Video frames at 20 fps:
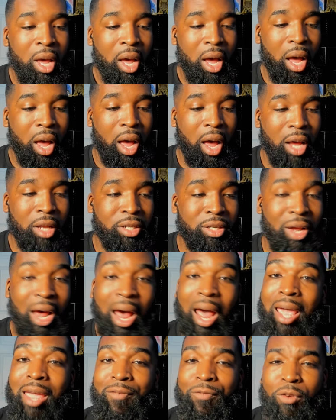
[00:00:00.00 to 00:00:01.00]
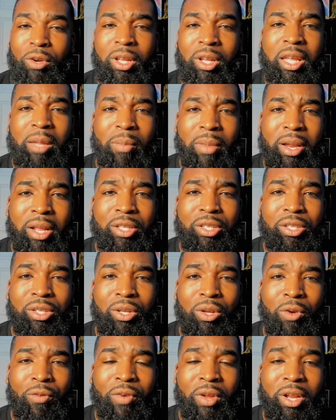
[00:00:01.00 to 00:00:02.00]
Uh, so I am fully committed
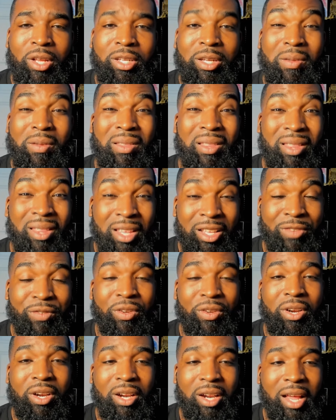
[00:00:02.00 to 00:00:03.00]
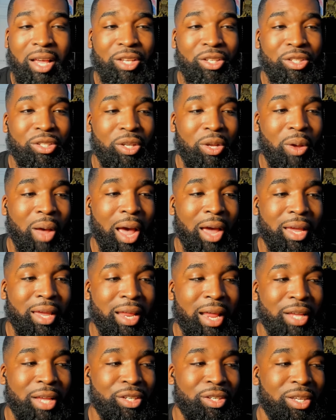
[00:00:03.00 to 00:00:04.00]
to finish this video today, so I can
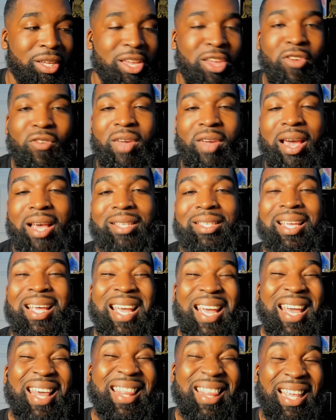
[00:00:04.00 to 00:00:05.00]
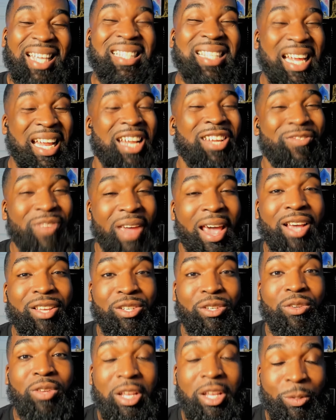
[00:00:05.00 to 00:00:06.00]
actually give you guys the
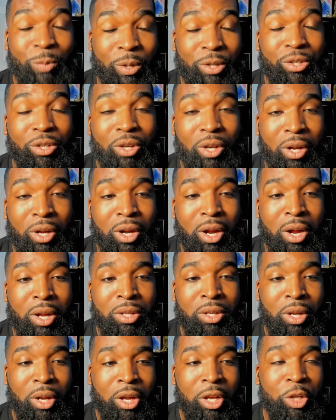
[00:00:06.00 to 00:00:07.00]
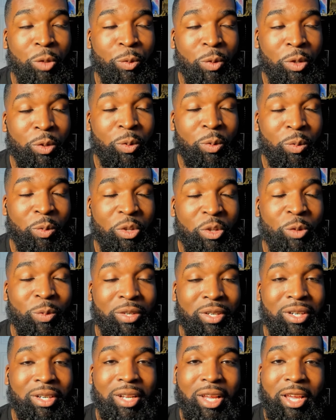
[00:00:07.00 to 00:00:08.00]
satisfaction, especially on uh,
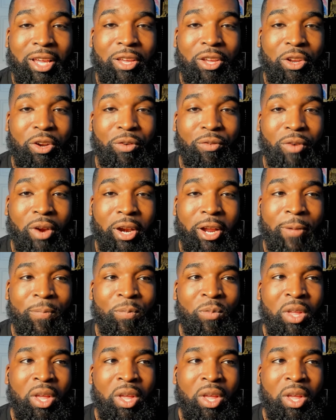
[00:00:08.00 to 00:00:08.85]
especially today, you know, Friday.